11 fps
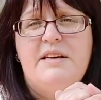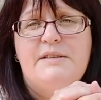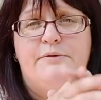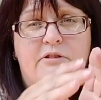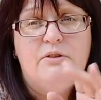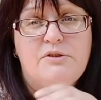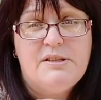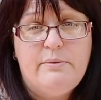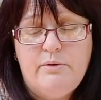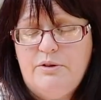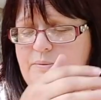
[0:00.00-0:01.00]
free on
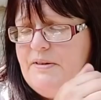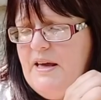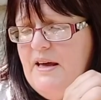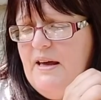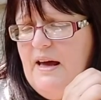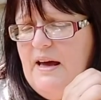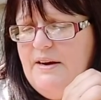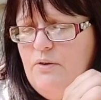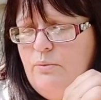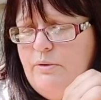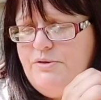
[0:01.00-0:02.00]
Slimming World, and
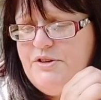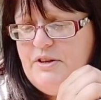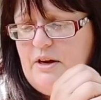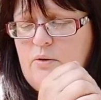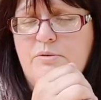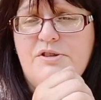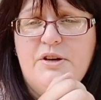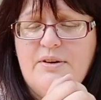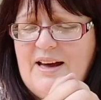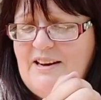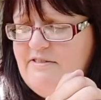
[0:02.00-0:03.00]
almost no
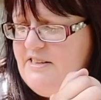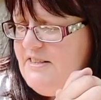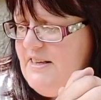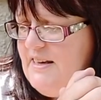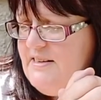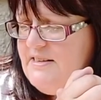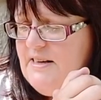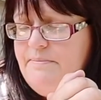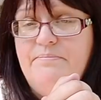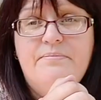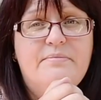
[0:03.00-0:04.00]
calories,
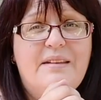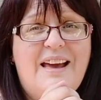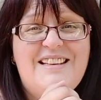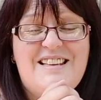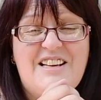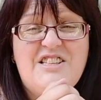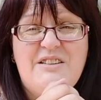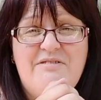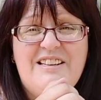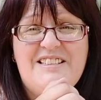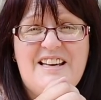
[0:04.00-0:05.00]
and it's actually
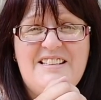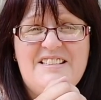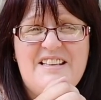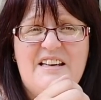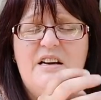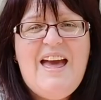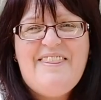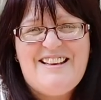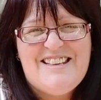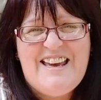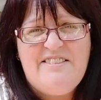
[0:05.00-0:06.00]
really tasty.
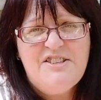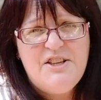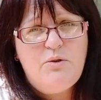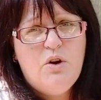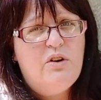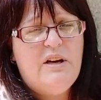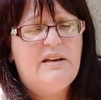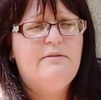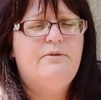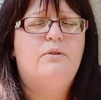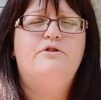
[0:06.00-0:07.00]
That's it. There's no cooking
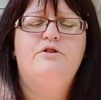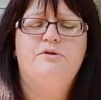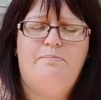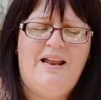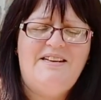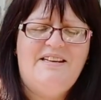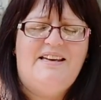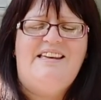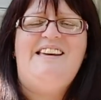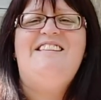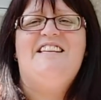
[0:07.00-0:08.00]
involved. You just blend it and
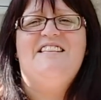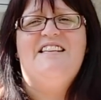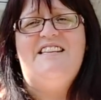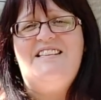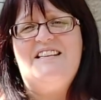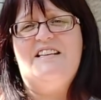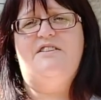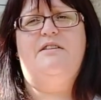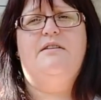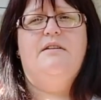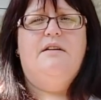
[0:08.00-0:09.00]
heat it and eat it.
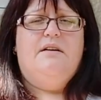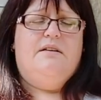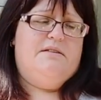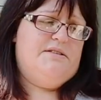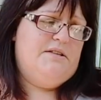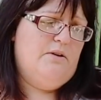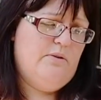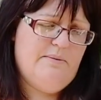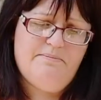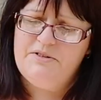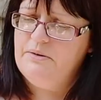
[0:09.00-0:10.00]

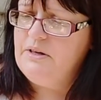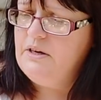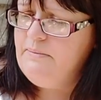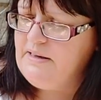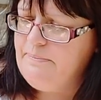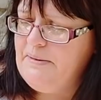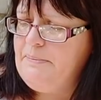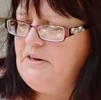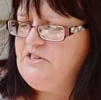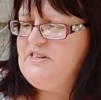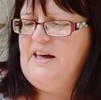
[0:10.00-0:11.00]
So so I'm going to make a big
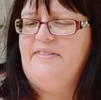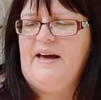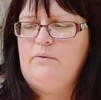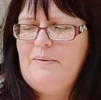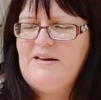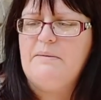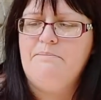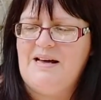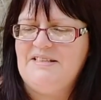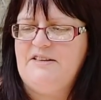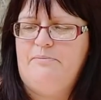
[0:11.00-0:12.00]
batch of that, and that will make a
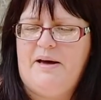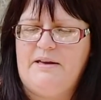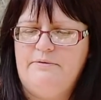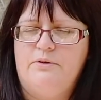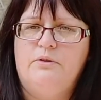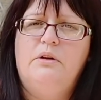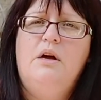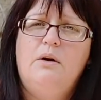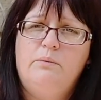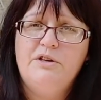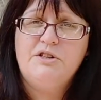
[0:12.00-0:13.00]
massive pan full,
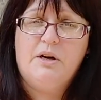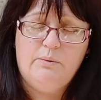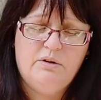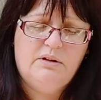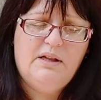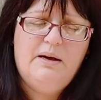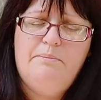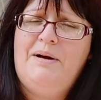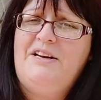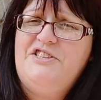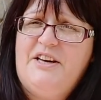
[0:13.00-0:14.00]
which I will
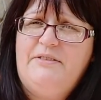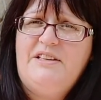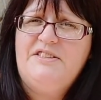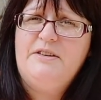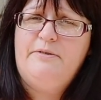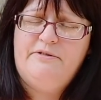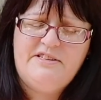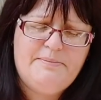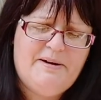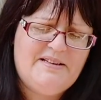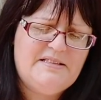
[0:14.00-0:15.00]
batch down into freezer
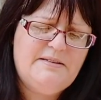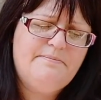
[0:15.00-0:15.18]
bags